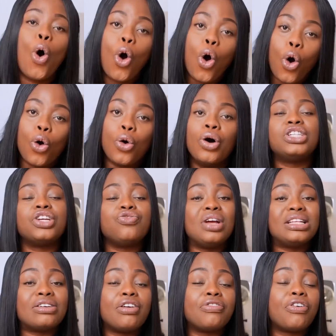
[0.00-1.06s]
or
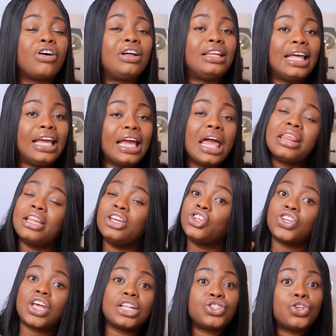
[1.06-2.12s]
generate a referral link and then
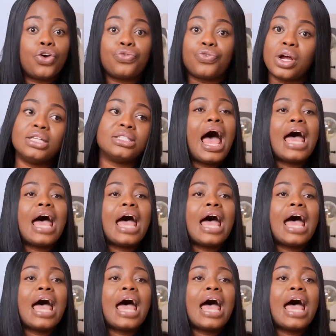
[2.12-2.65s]
share it to your friends.